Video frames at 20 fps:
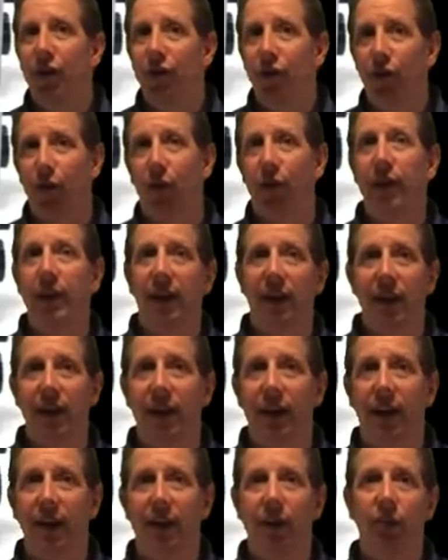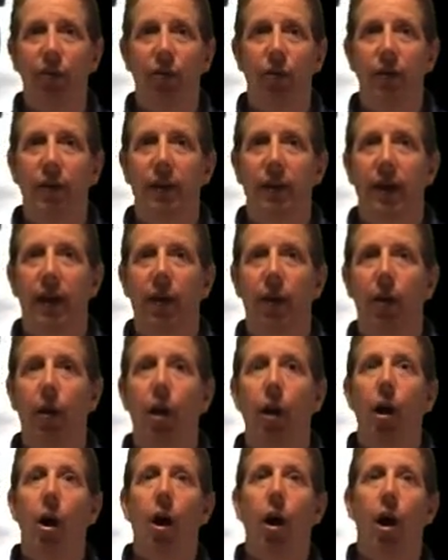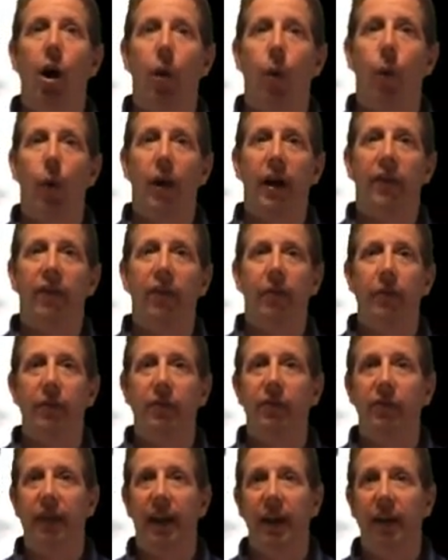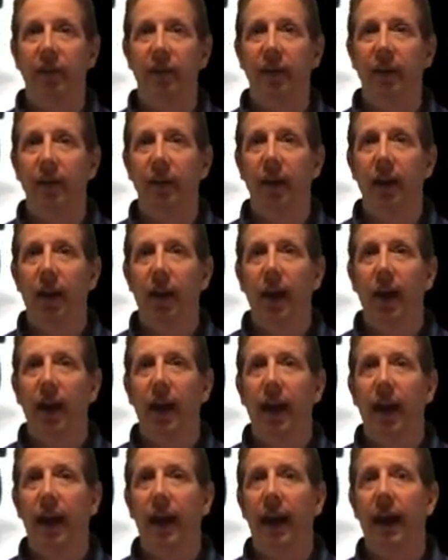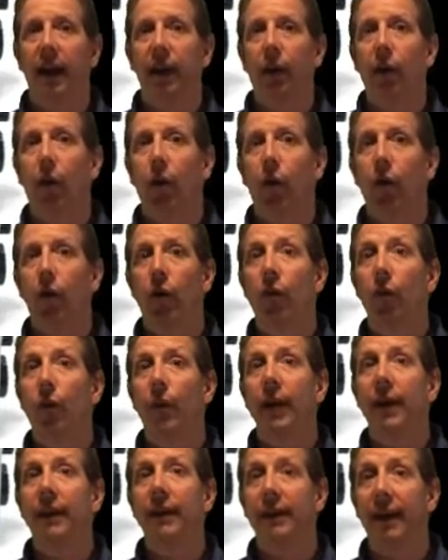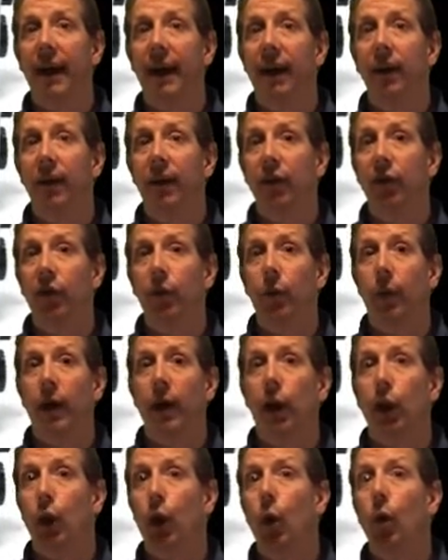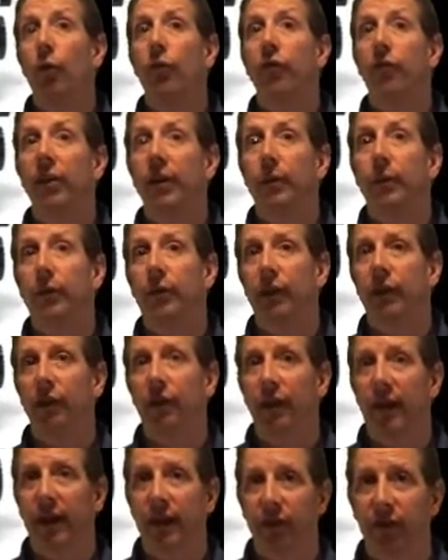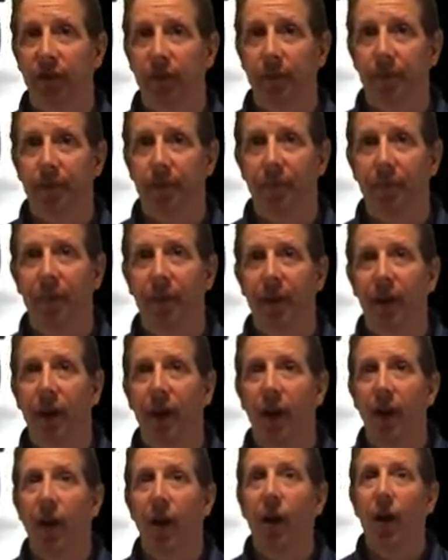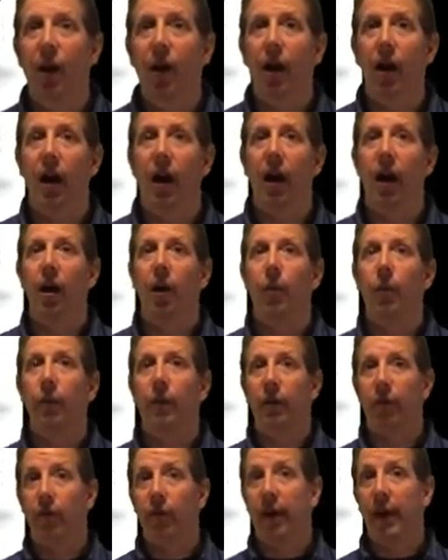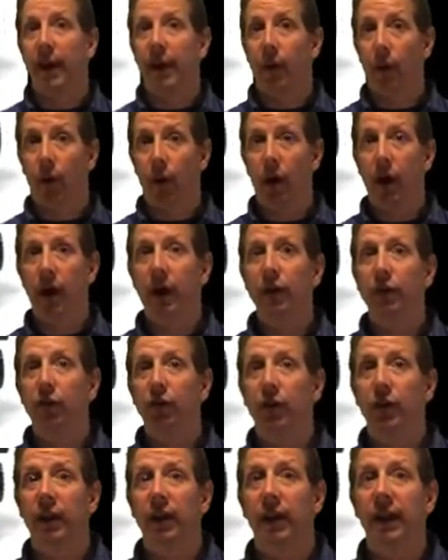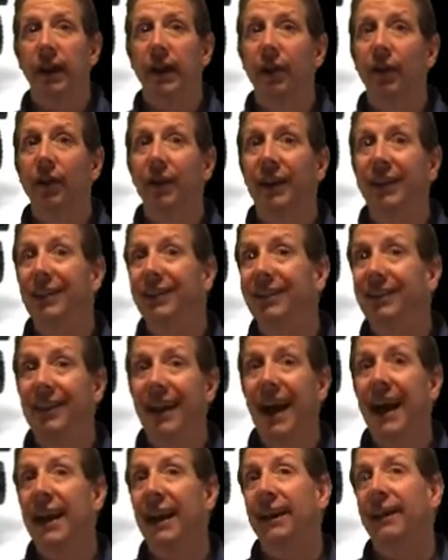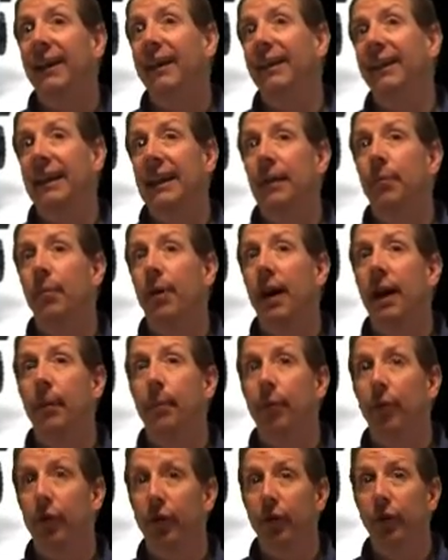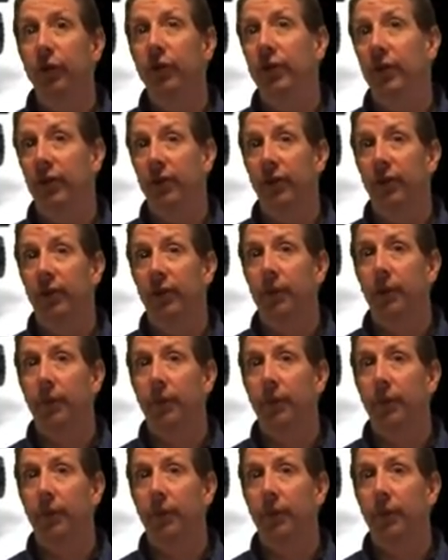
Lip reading: Turn the tuning dial away from a station and all the way down into a low frequency range. With the radio on, you can hear the static that EMI produces.